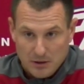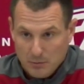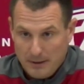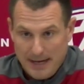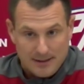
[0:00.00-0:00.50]
You
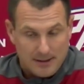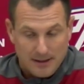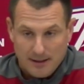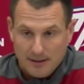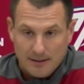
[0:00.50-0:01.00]
go back
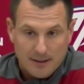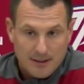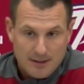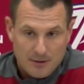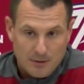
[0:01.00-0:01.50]

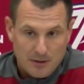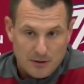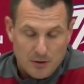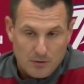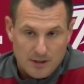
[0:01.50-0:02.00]
throughout
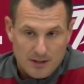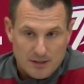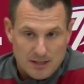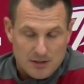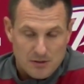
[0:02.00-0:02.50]
the
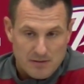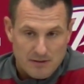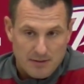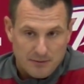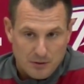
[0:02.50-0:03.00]
coordinator's history,
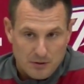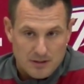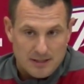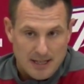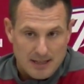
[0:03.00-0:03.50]
even at Florida
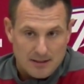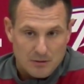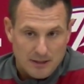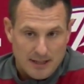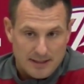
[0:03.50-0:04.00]
State, they
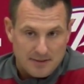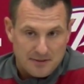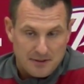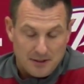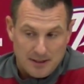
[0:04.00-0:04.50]
do a lot of
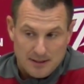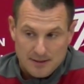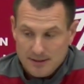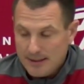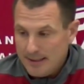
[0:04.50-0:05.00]
different
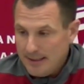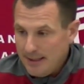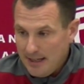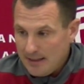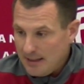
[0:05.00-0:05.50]
things,
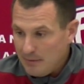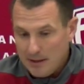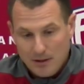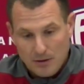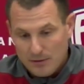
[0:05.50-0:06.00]
and they've
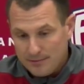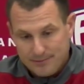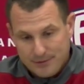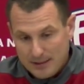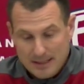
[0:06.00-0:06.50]
been known
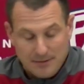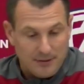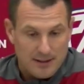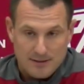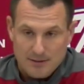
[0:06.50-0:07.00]
for
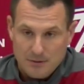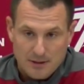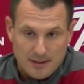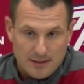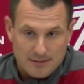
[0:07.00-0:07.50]
defense
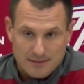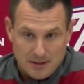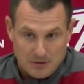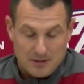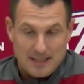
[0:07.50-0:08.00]
really,
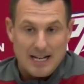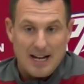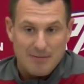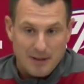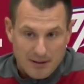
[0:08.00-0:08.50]
you know, since
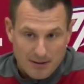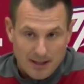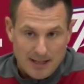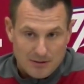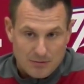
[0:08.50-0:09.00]
I've been here the
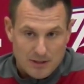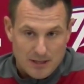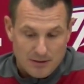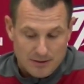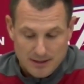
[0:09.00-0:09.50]
last 3
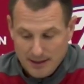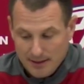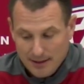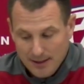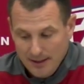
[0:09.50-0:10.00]
years,
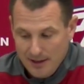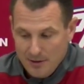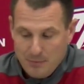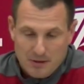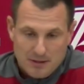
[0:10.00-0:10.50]
and
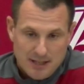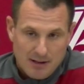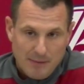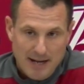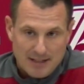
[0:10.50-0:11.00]
the
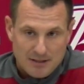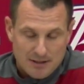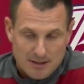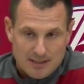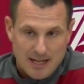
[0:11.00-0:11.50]
personnel
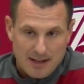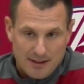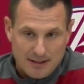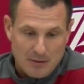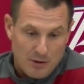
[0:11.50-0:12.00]
matches the style
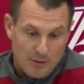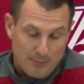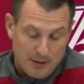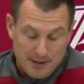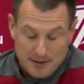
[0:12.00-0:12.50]
that they want to
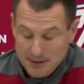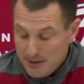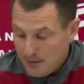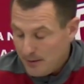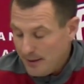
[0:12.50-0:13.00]
play.
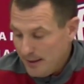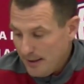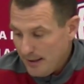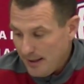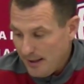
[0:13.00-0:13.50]
So
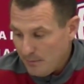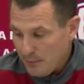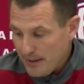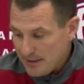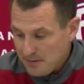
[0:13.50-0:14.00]

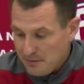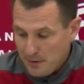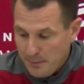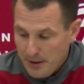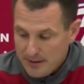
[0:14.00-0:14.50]
impressive
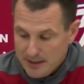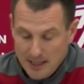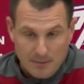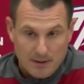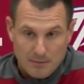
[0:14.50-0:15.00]
football
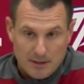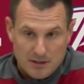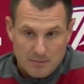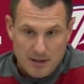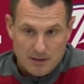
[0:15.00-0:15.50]
team, and it'll be a
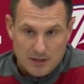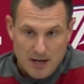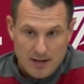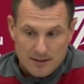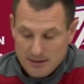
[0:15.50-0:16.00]
tremendous
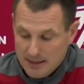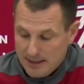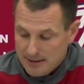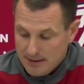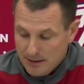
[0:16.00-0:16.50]
challenge
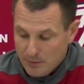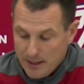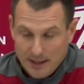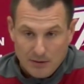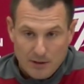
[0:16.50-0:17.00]
that we
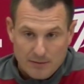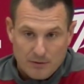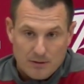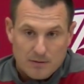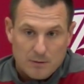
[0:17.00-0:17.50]
got to get ready
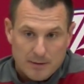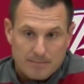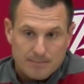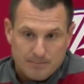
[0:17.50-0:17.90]
for this week.